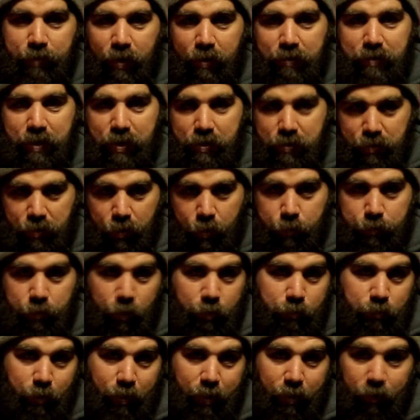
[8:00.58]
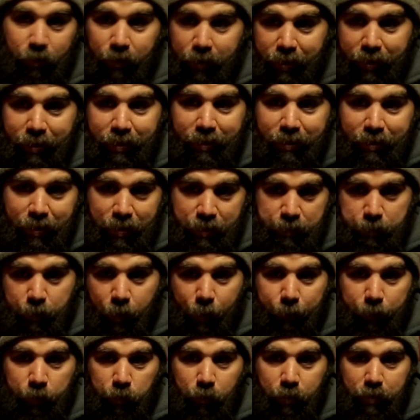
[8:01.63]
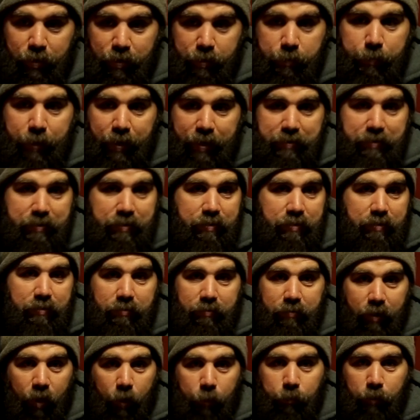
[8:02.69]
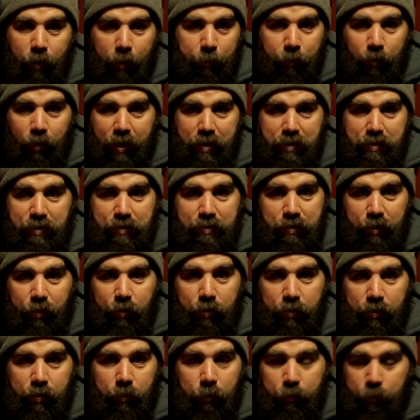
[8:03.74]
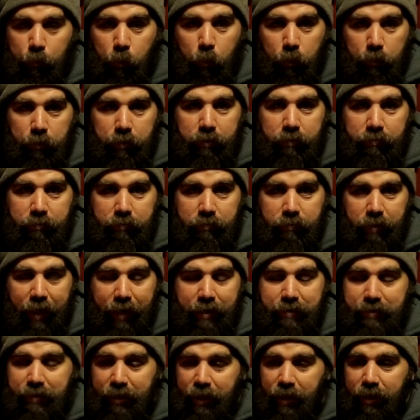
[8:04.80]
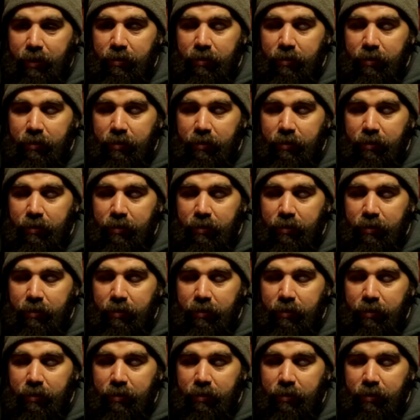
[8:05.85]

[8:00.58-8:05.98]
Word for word: Sauk section of the Ozark Trail, is probably one of the best you know, preparations you can do for the AT.